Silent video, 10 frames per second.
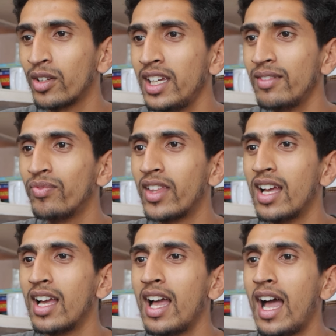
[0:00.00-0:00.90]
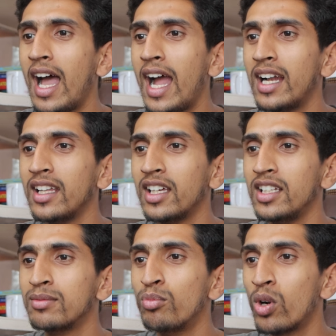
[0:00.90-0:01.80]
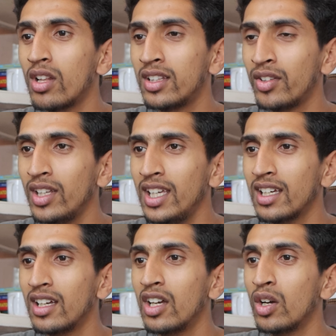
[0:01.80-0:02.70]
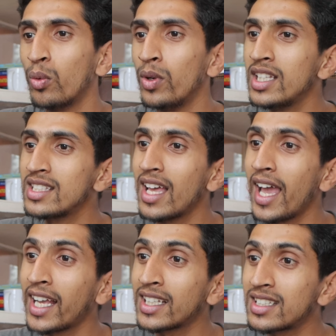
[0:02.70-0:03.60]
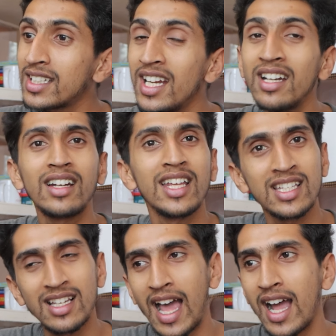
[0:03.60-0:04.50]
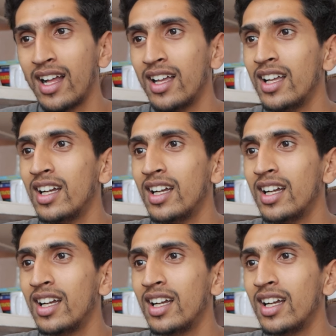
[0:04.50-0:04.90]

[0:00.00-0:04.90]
Okay, and here is model 3 which extend Tesla.